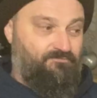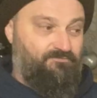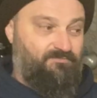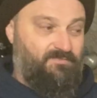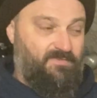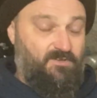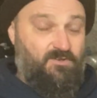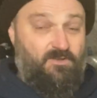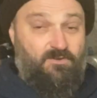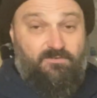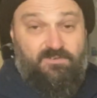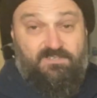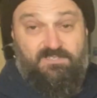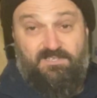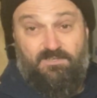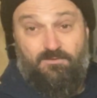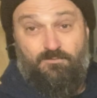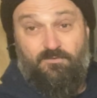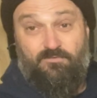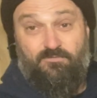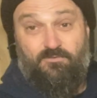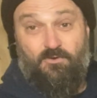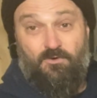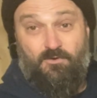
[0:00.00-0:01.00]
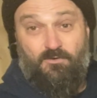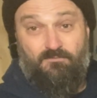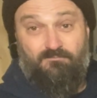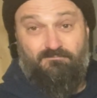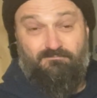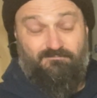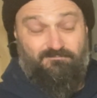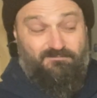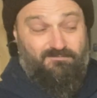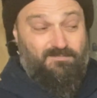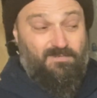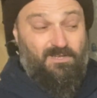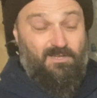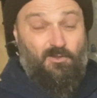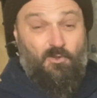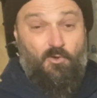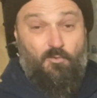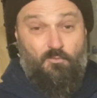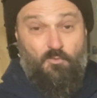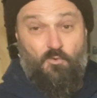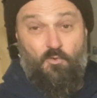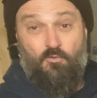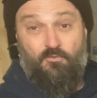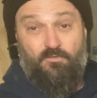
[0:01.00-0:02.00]
And obviously we've got a lot
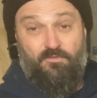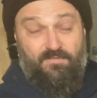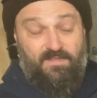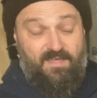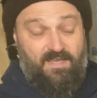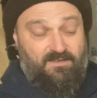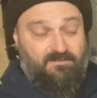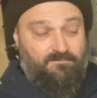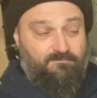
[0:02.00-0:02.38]
more than that.